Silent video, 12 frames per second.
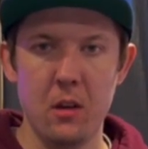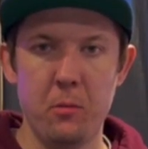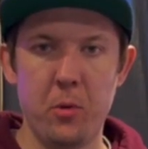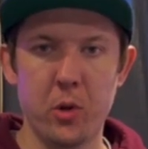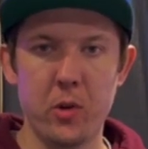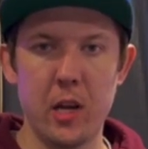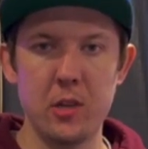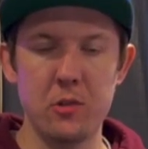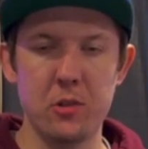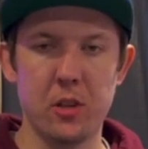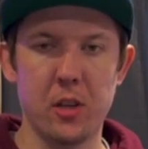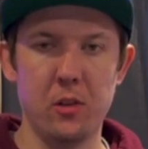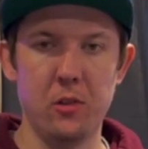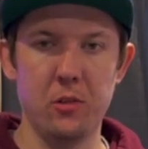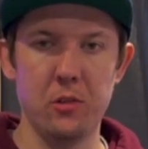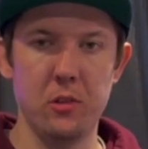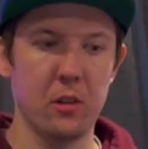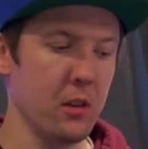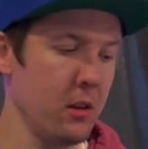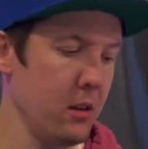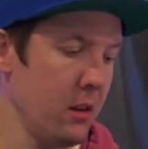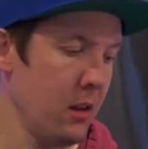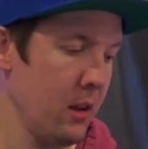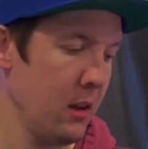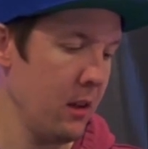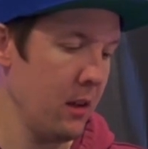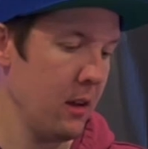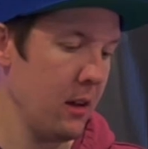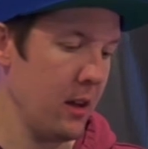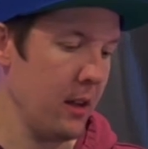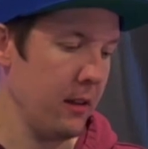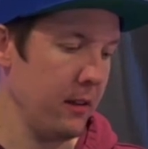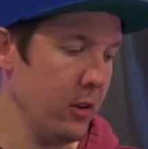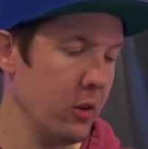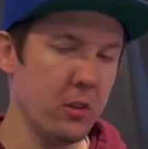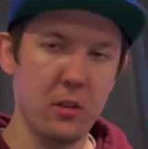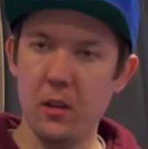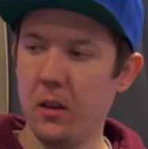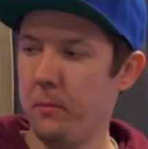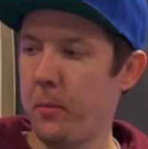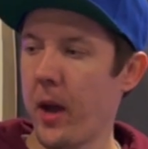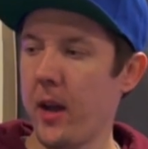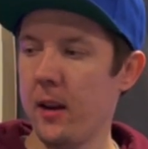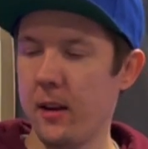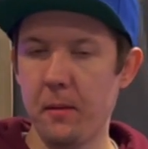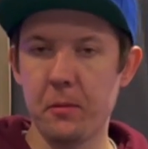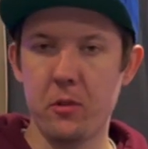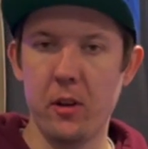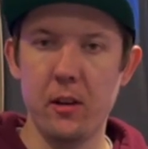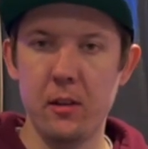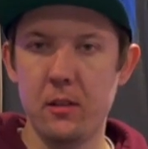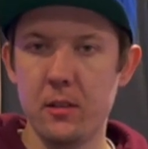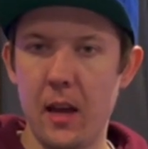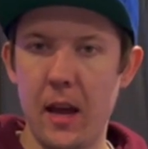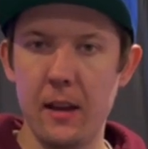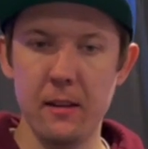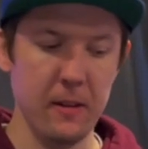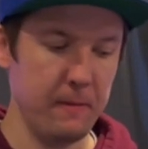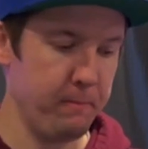progress your skills, you can look to buy an upgraded stand.